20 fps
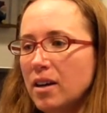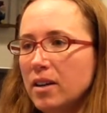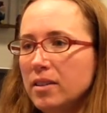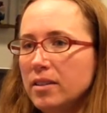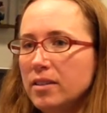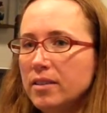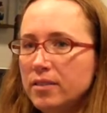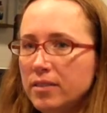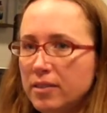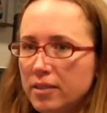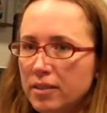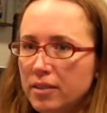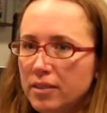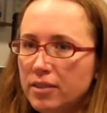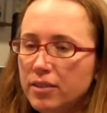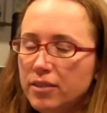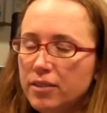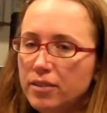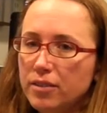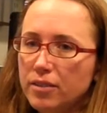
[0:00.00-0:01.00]

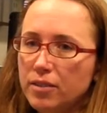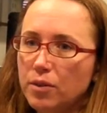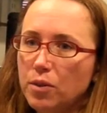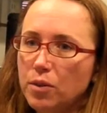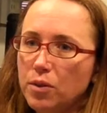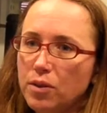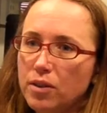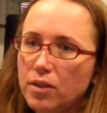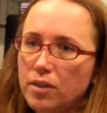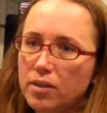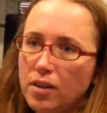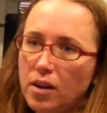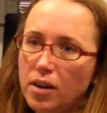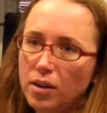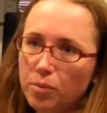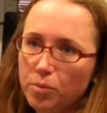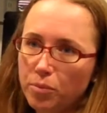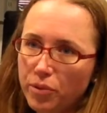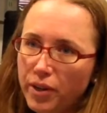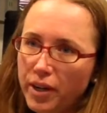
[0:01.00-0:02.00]
listeners or
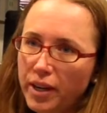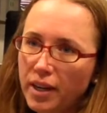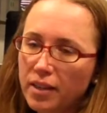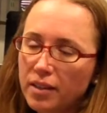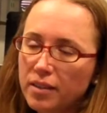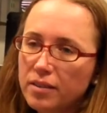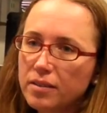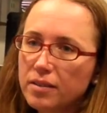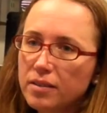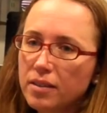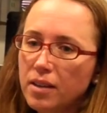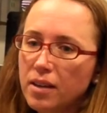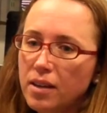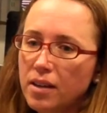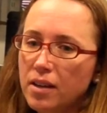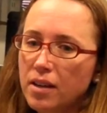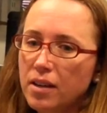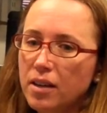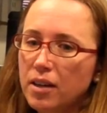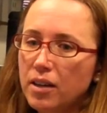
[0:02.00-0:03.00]
our brains
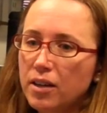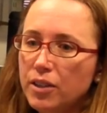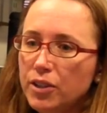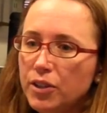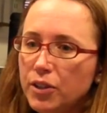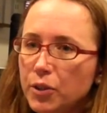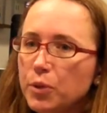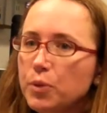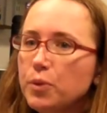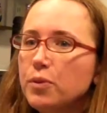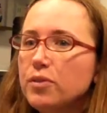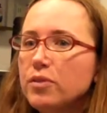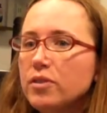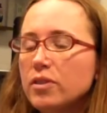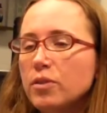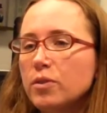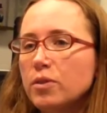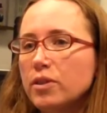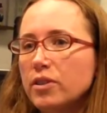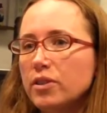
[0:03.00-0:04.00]
use
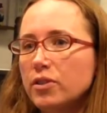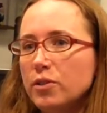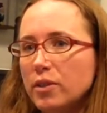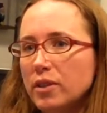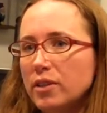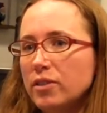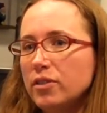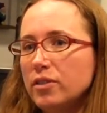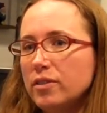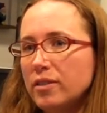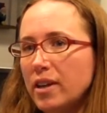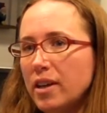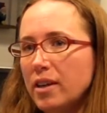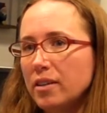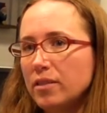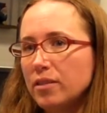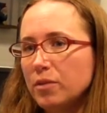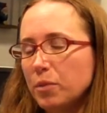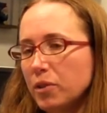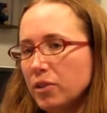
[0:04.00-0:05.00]
in order to
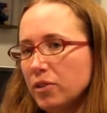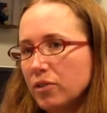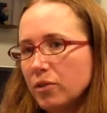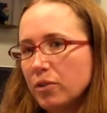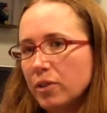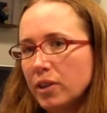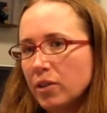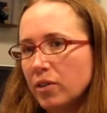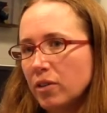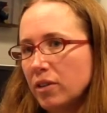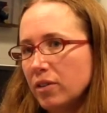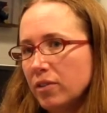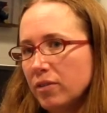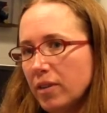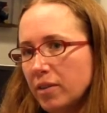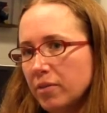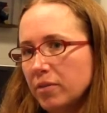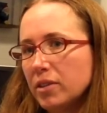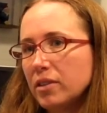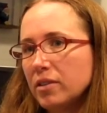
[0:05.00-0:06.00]
understand what's going on
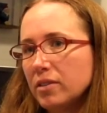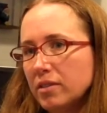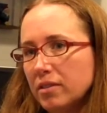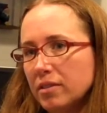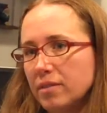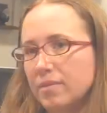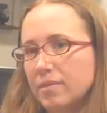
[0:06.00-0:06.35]
around us.